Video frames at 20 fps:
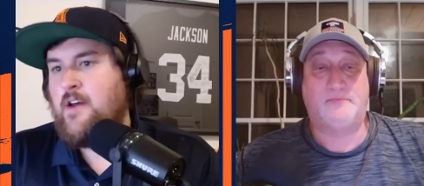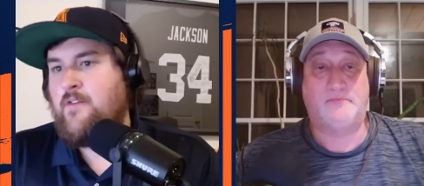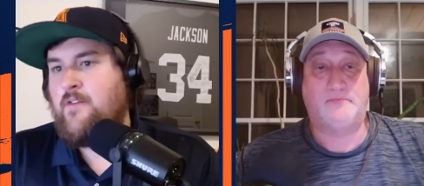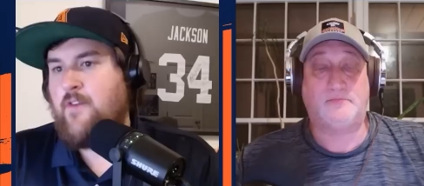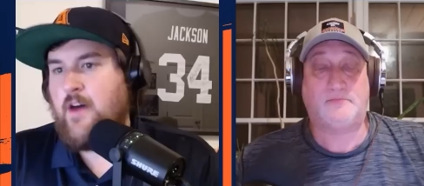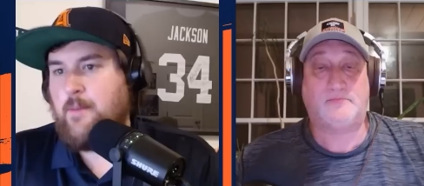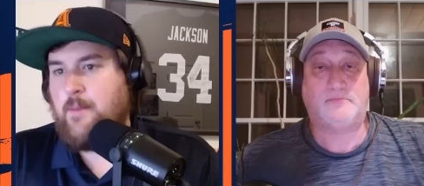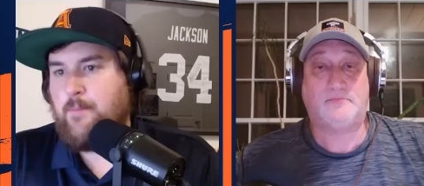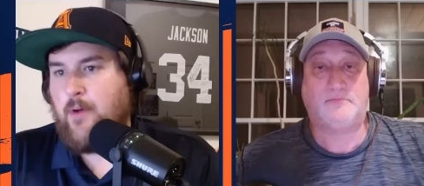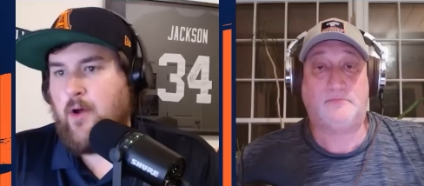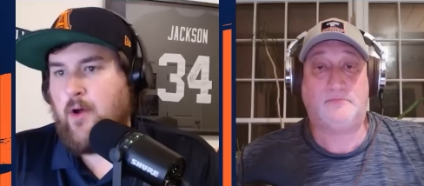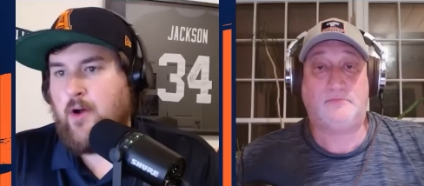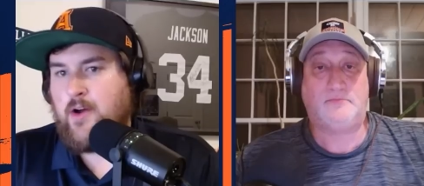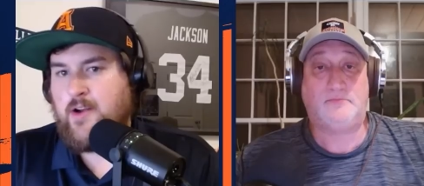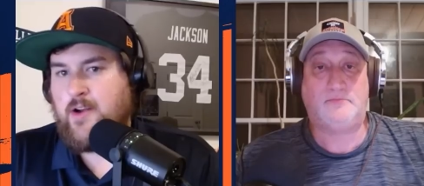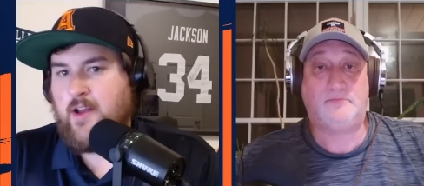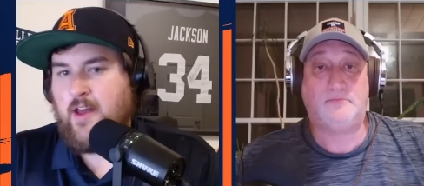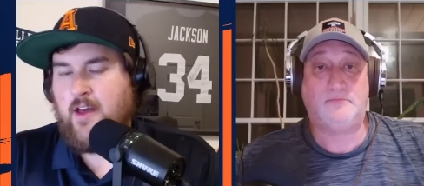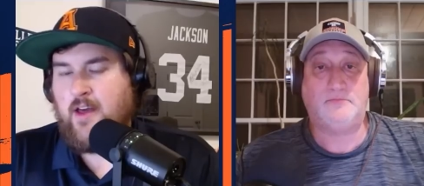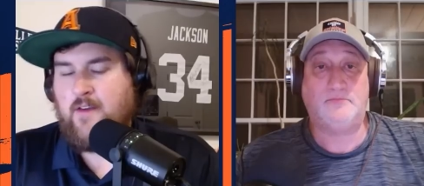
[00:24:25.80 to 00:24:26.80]
Speaker 1: fun
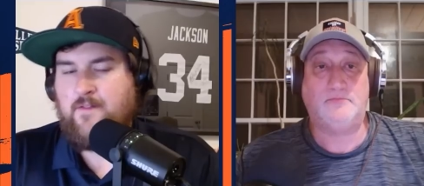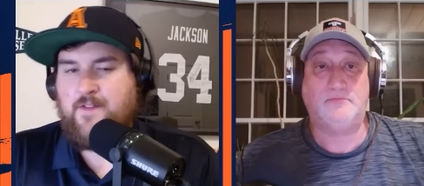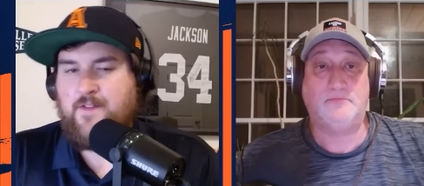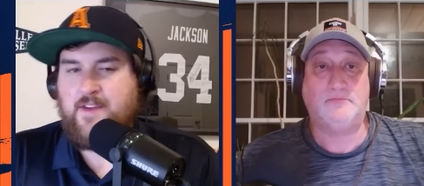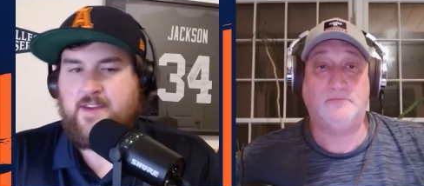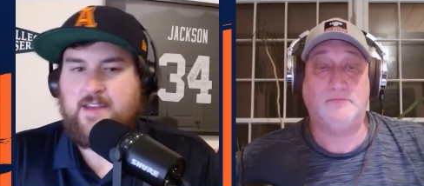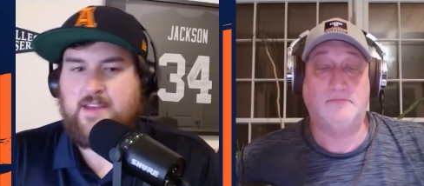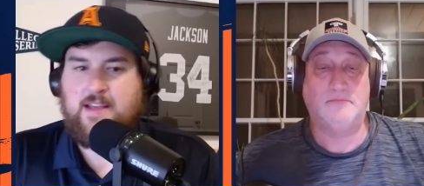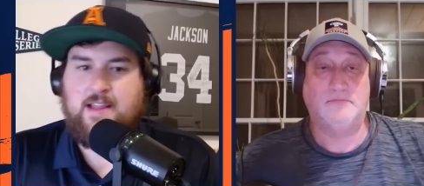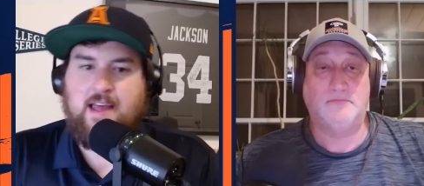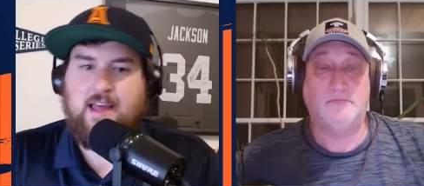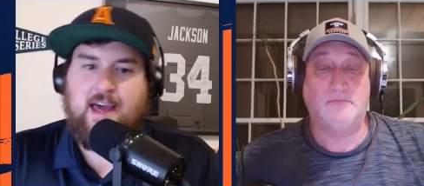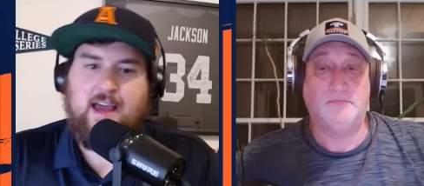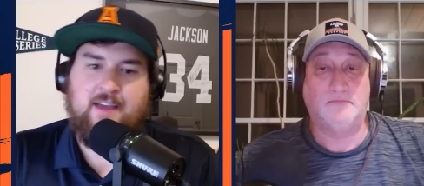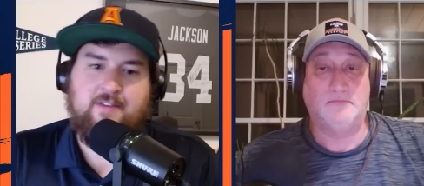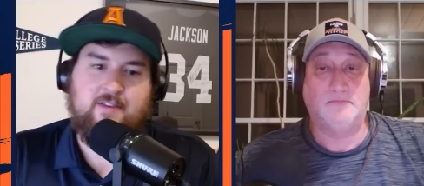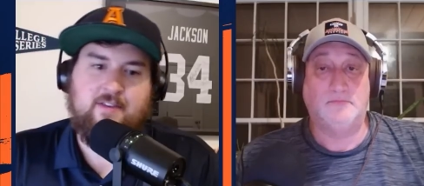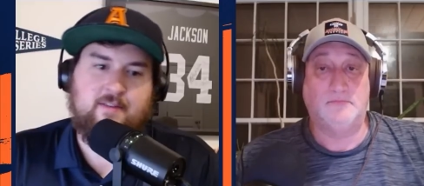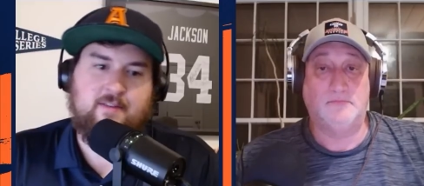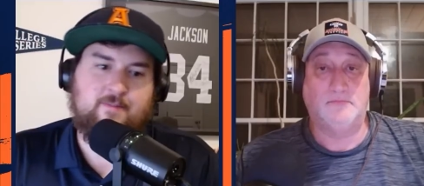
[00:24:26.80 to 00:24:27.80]
part of this
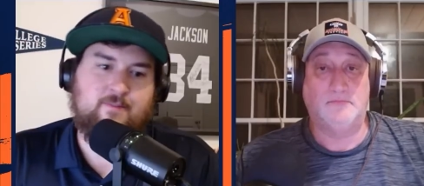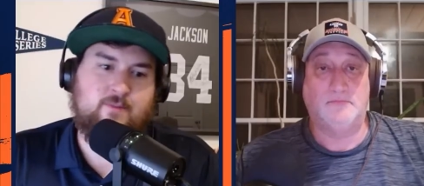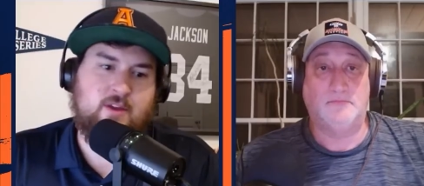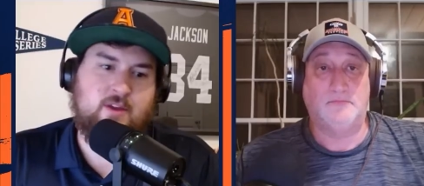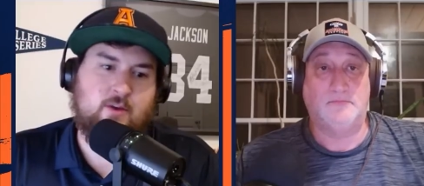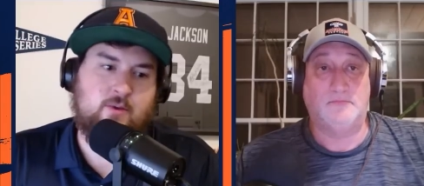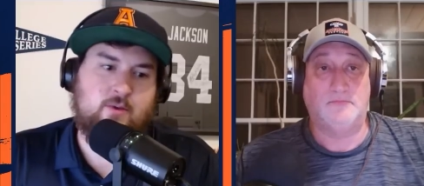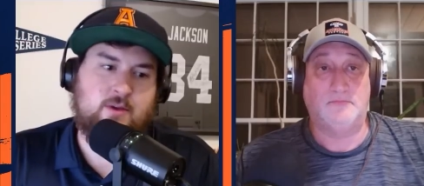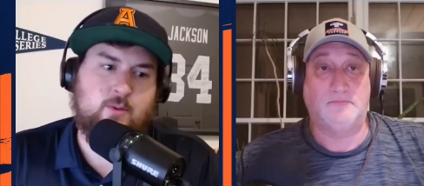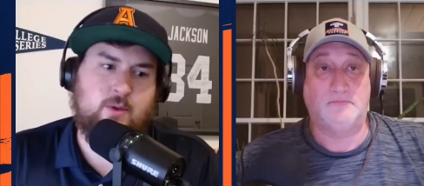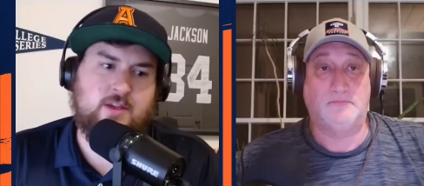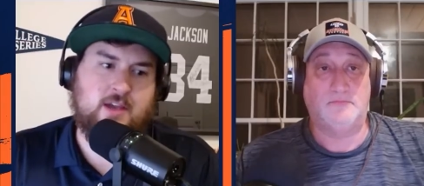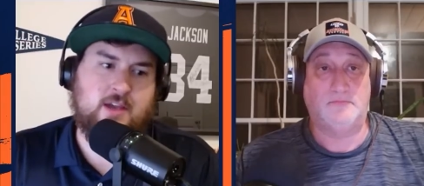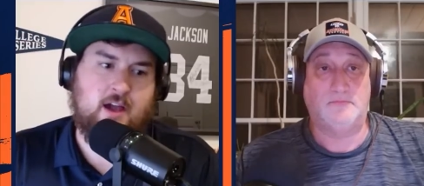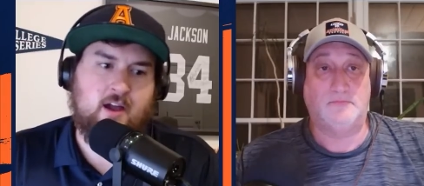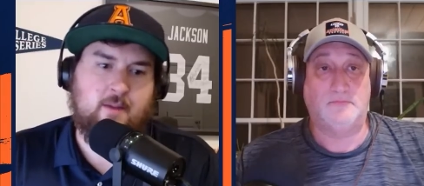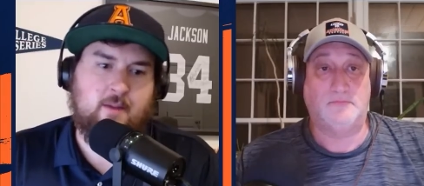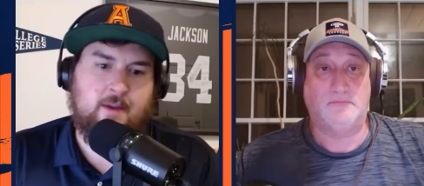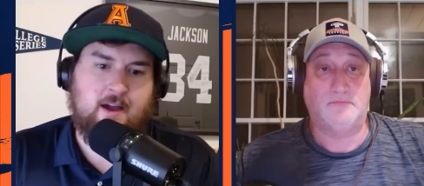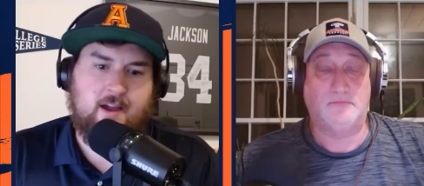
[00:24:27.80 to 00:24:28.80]
class. And you know, we we
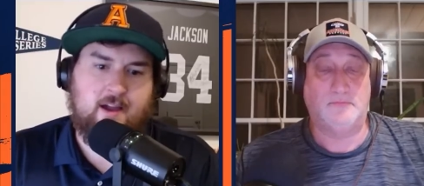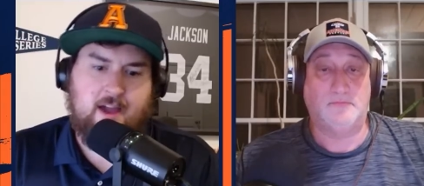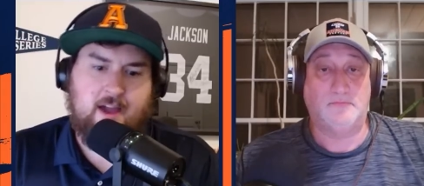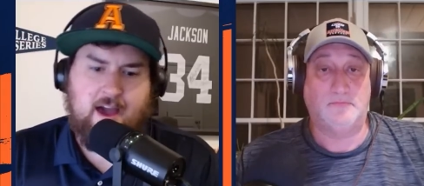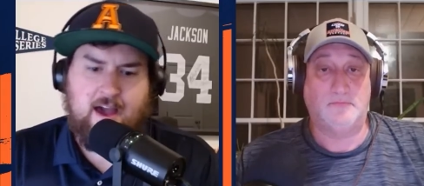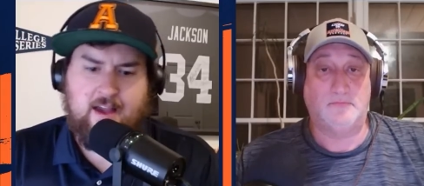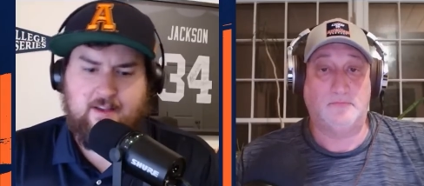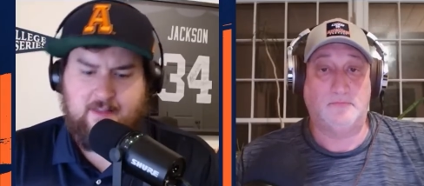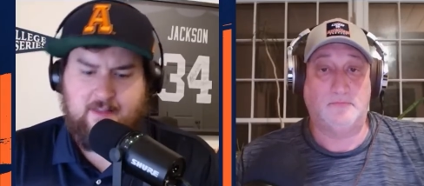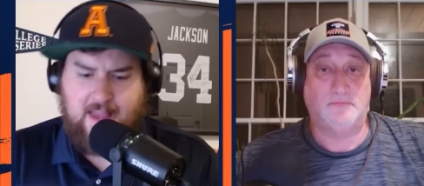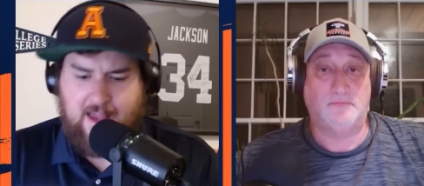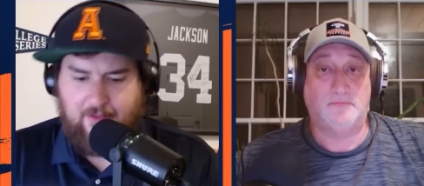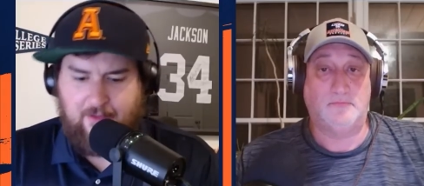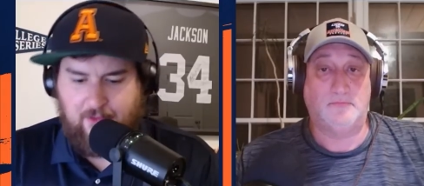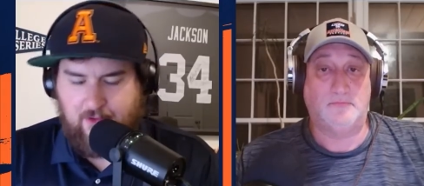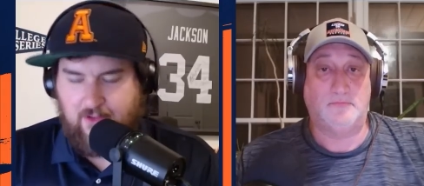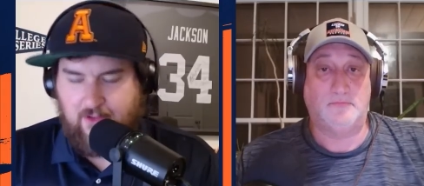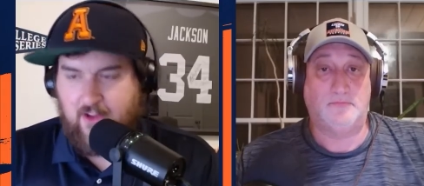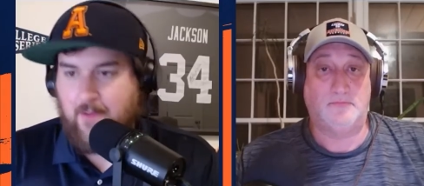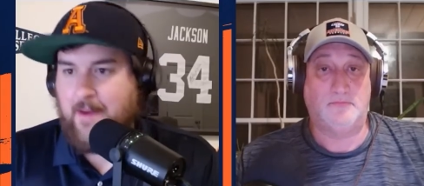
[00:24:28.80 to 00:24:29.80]
talk about guys,
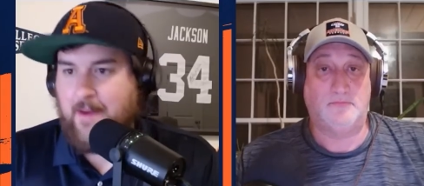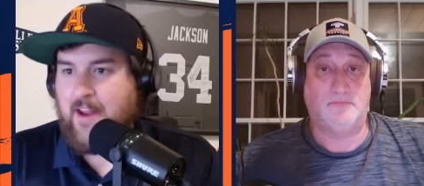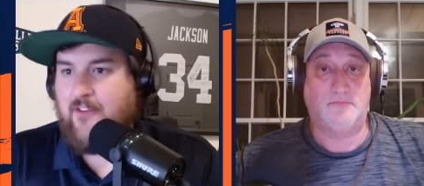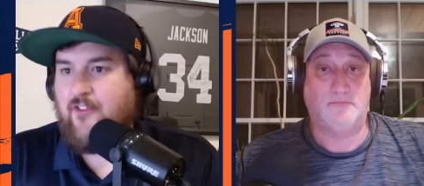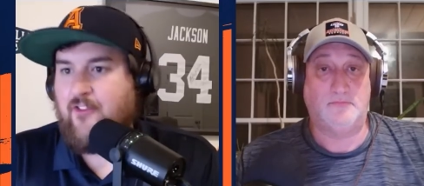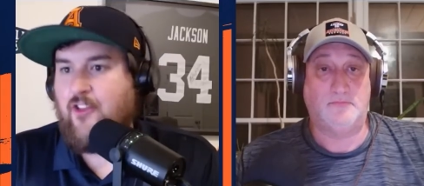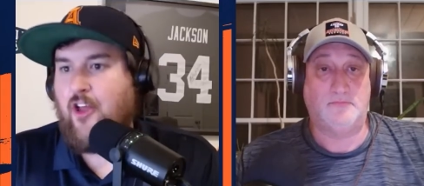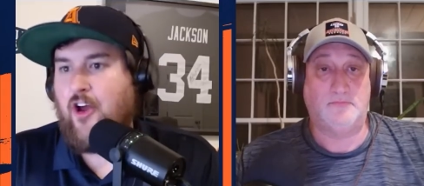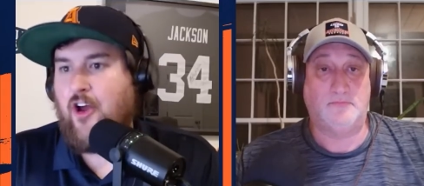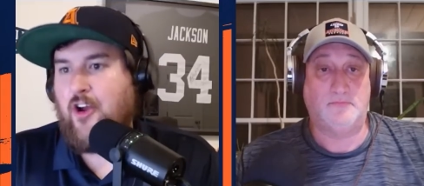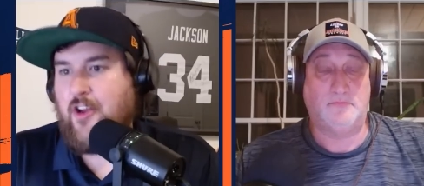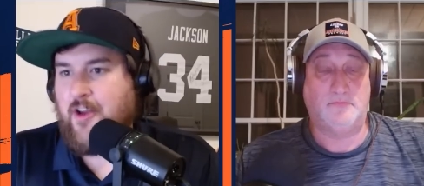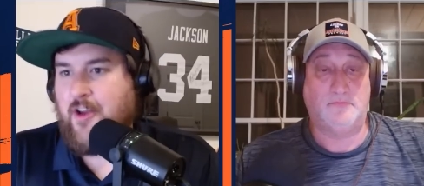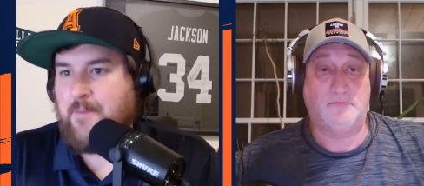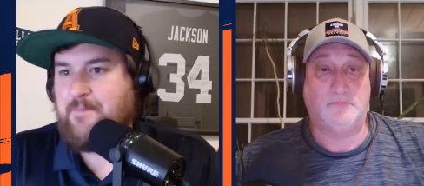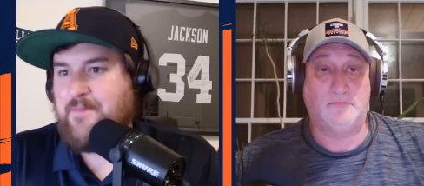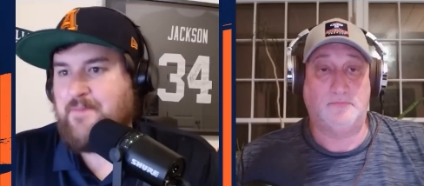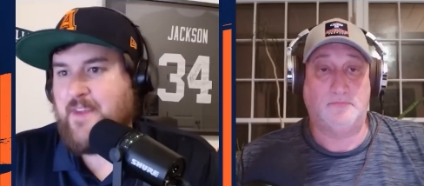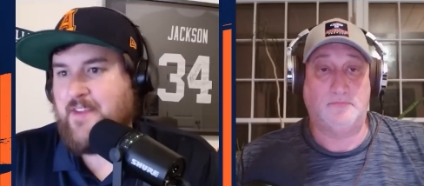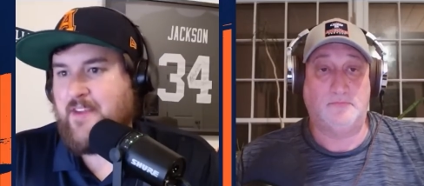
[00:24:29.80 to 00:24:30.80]
athletes that come out of
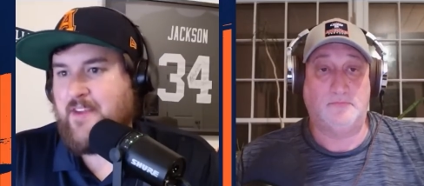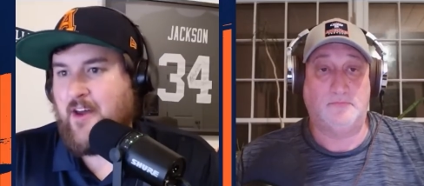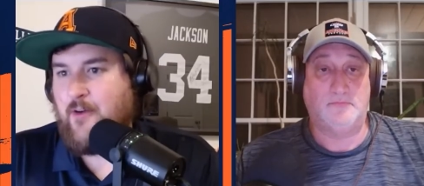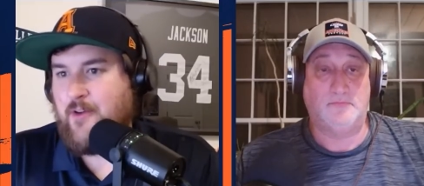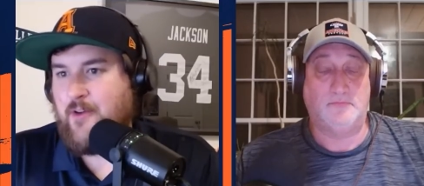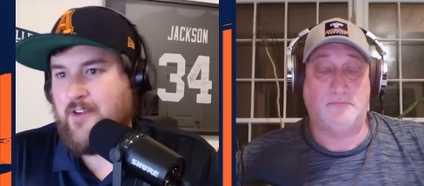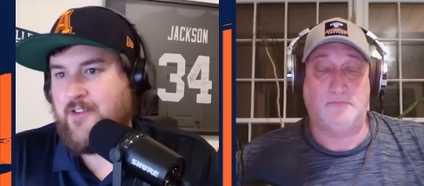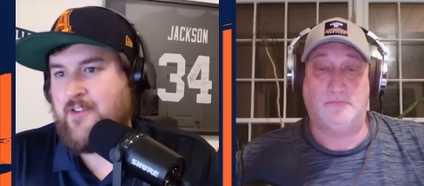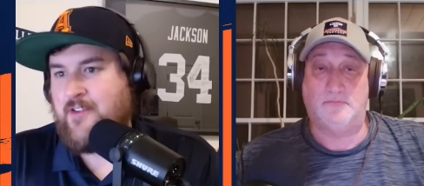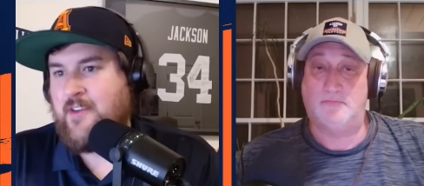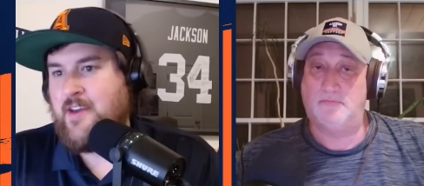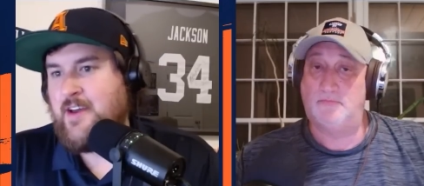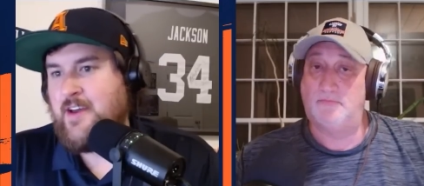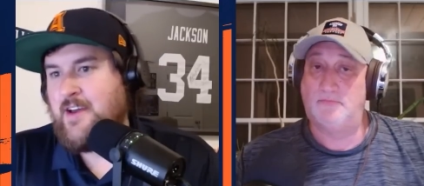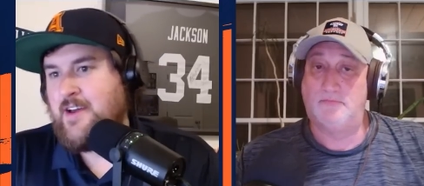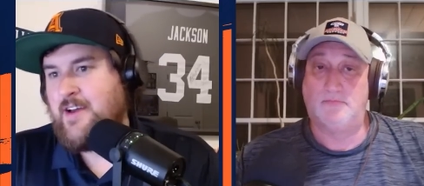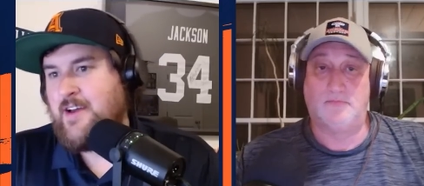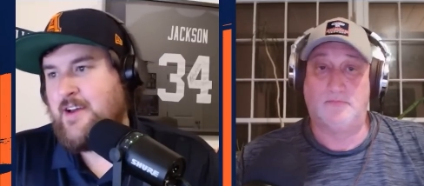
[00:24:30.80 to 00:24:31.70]
Florida. It's always mm.